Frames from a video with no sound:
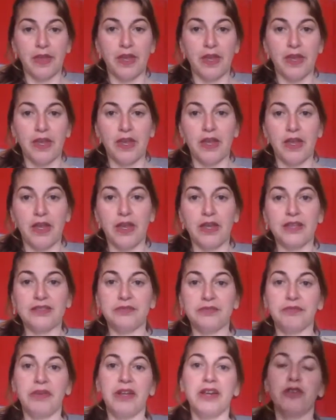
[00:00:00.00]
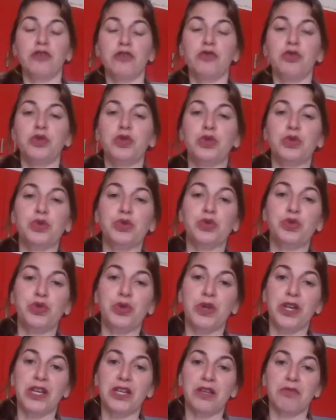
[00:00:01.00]
it's very good to
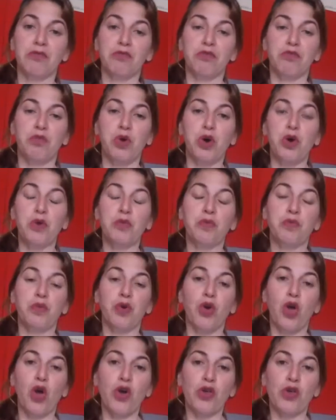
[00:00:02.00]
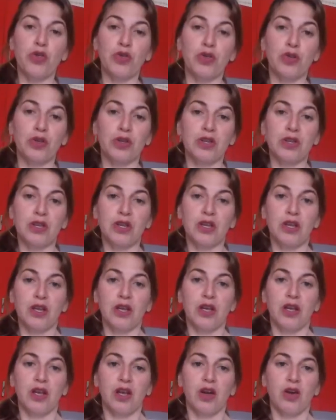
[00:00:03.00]
drink bone broth
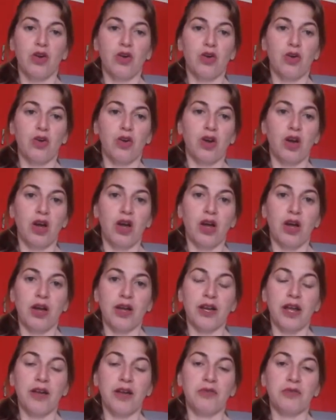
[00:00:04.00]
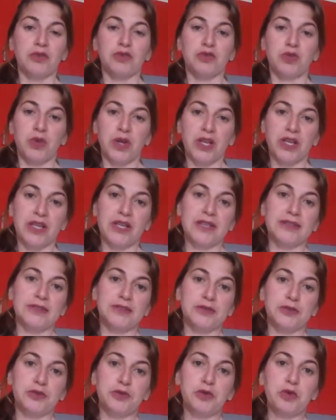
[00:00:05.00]
and I was drinking
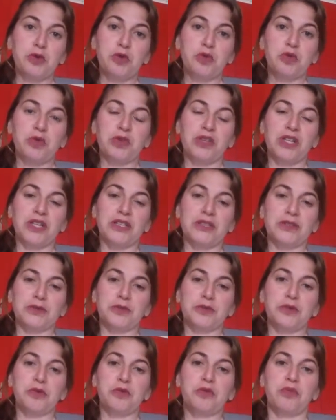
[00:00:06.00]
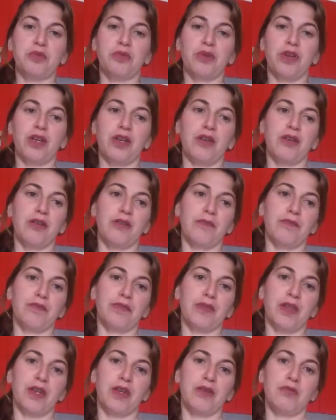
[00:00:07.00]
soup, this soup um,
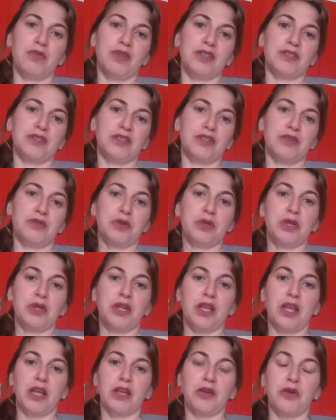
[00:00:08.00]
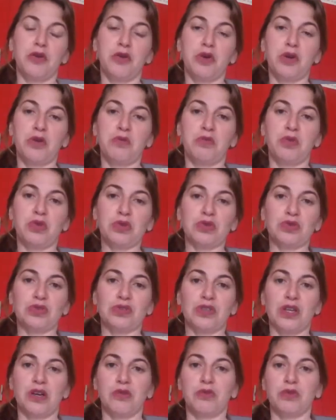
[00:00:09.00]
every single day
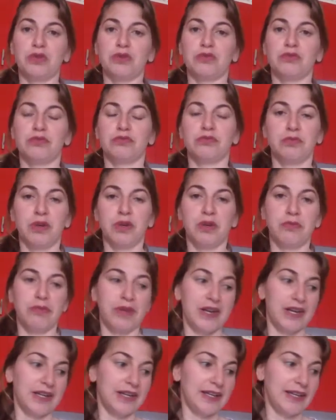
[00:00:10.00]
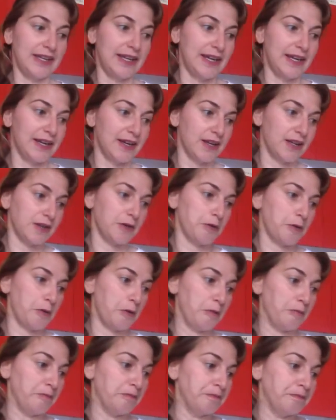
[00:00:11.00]
almost. I was preparing here at
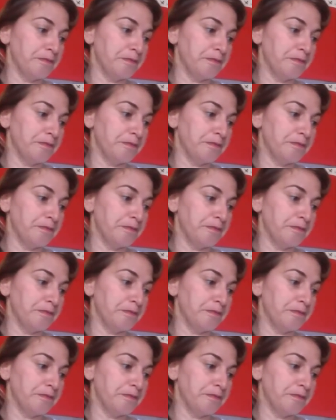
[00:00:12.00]
home.